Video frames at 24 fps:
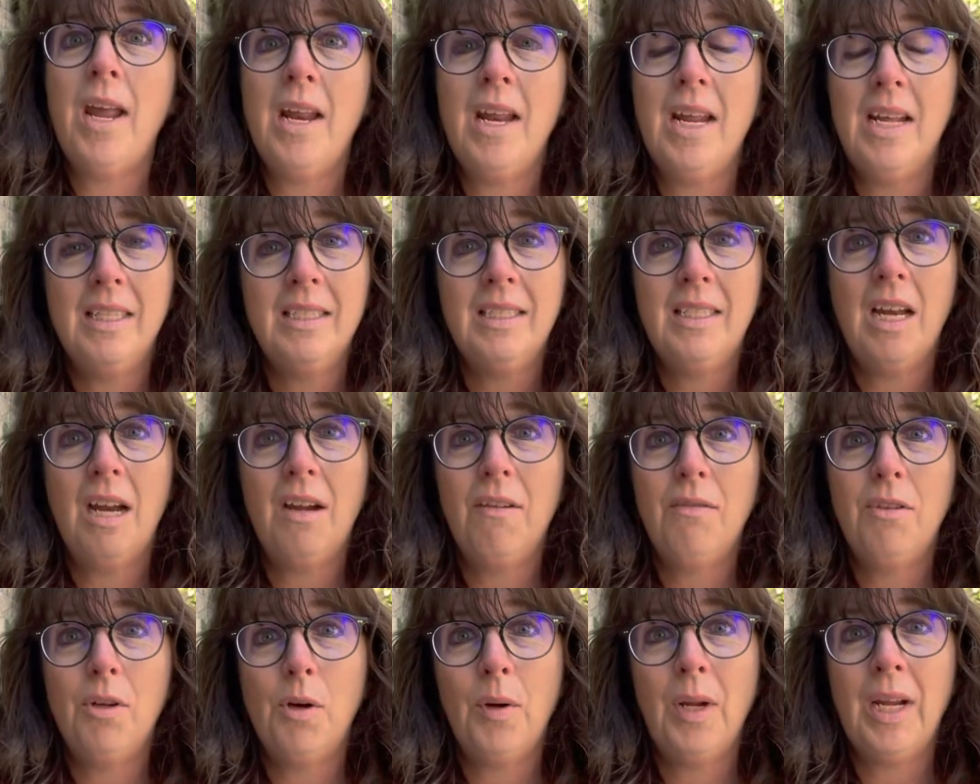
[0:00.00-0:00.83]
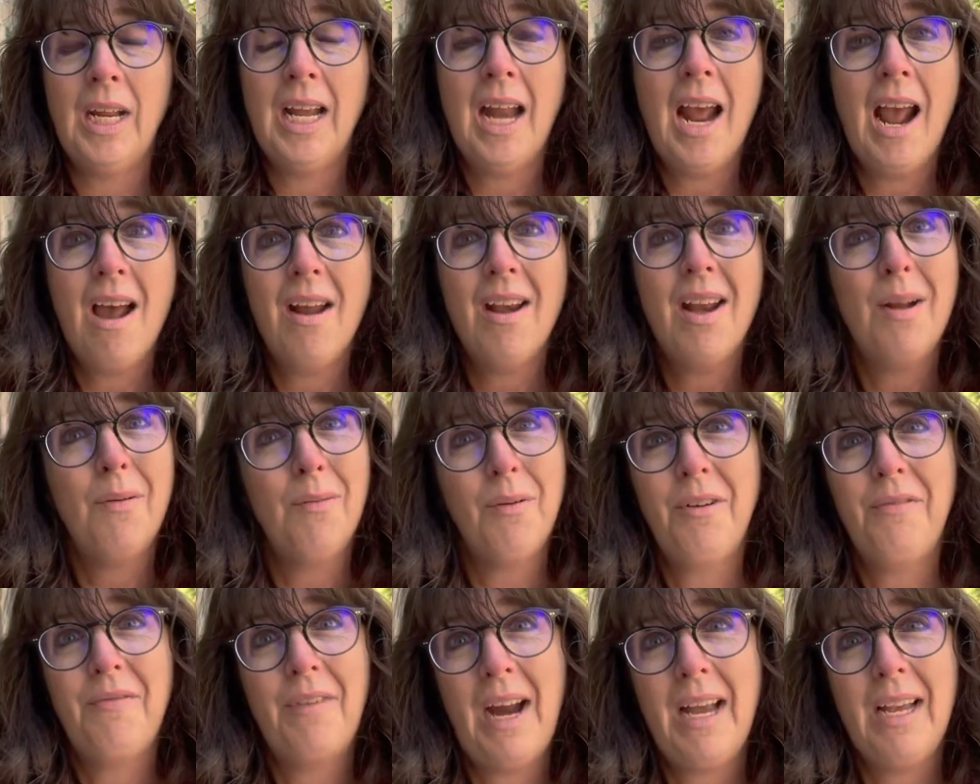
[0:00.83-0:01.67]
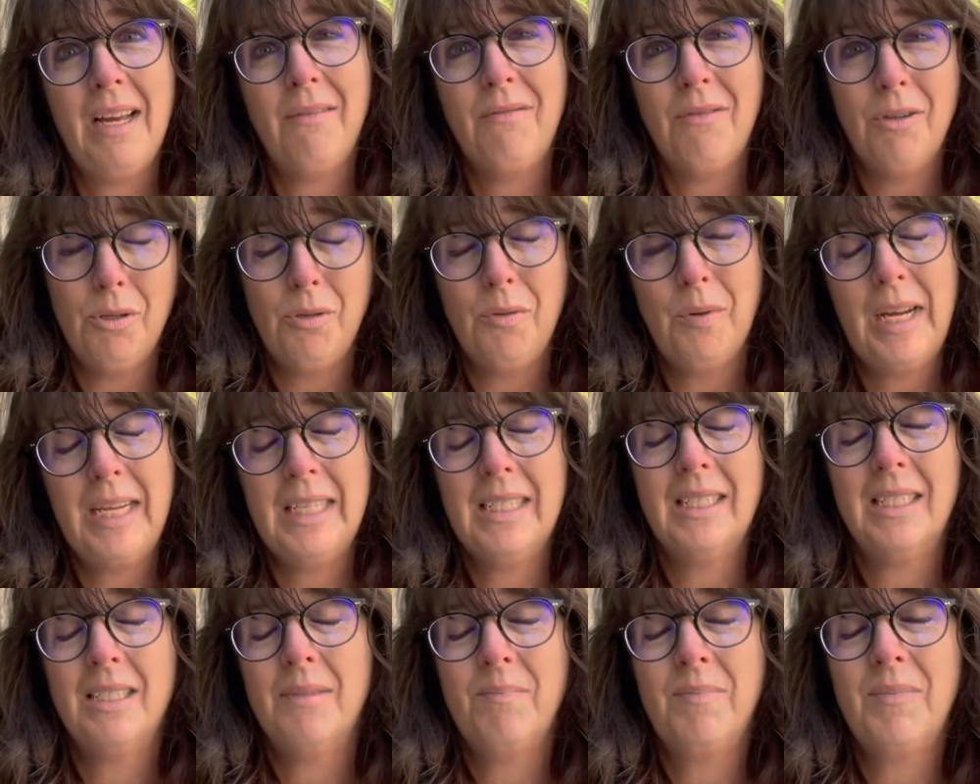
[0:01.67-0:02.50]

instead of throwing it out, and we're fighting food waste.